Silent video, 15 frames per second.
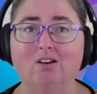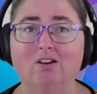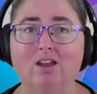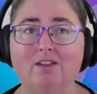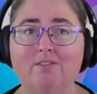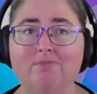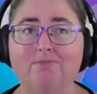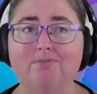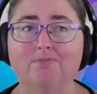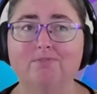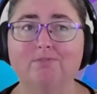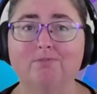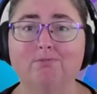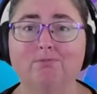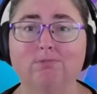I've
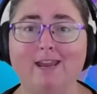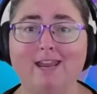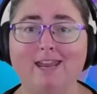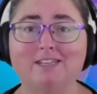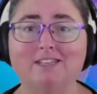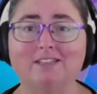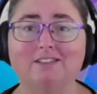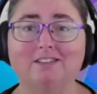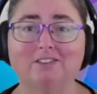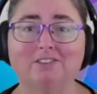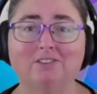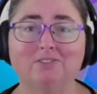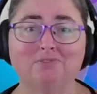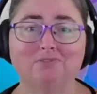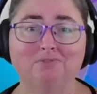read
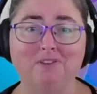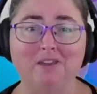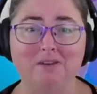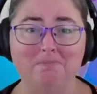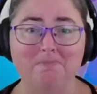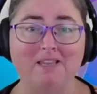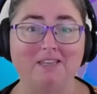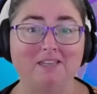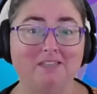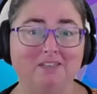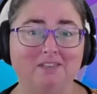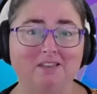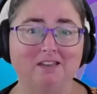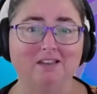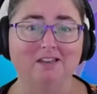the feedback
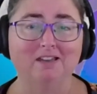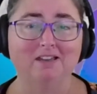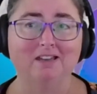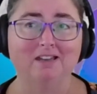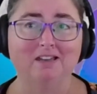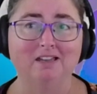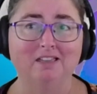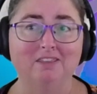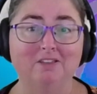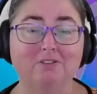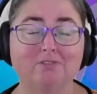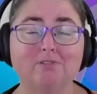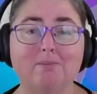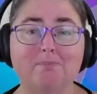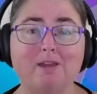in the
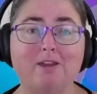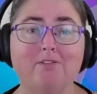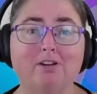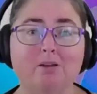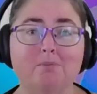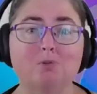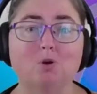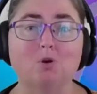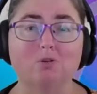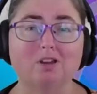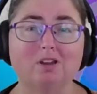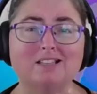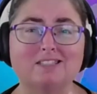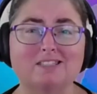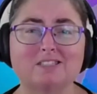correct manner and I'm
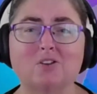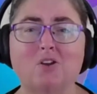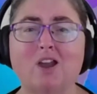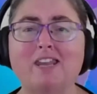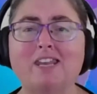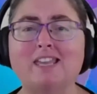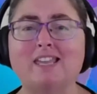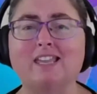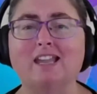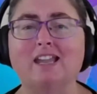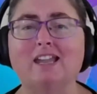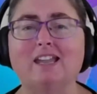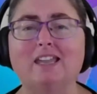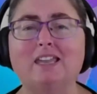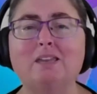not assigning
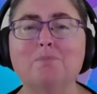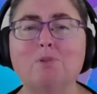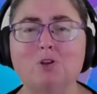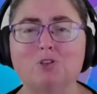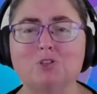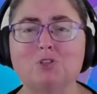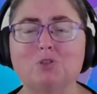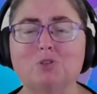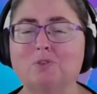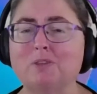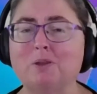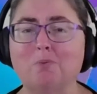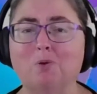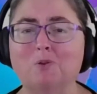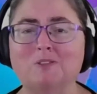emotion to
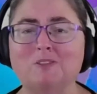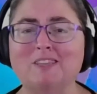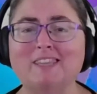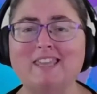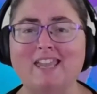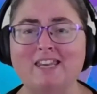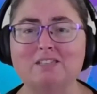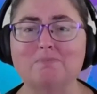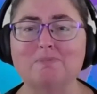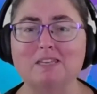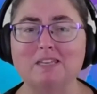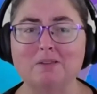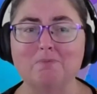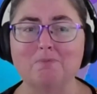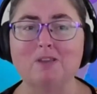it that wasn't there to
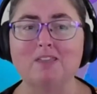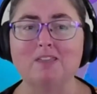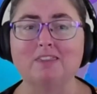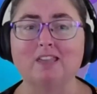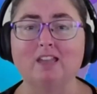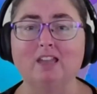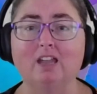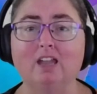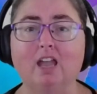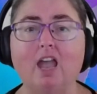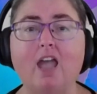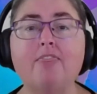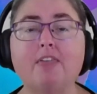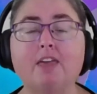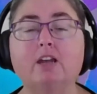begin with.
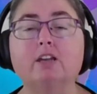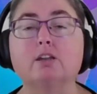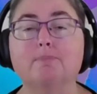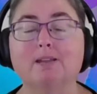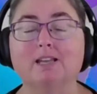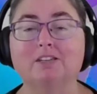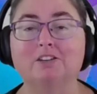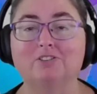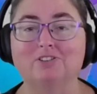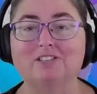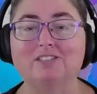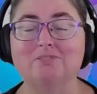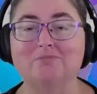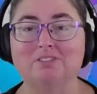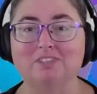And then I go back and
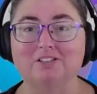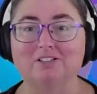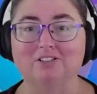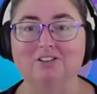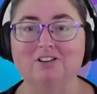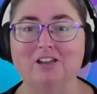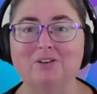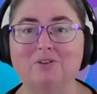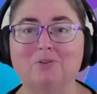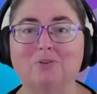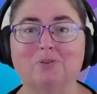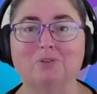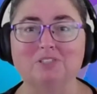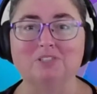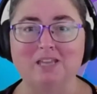address it with the client
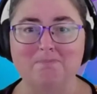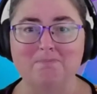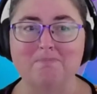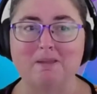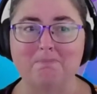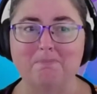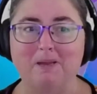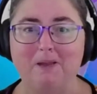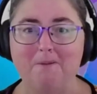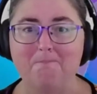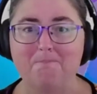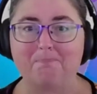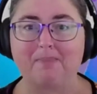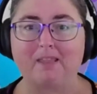or the team member.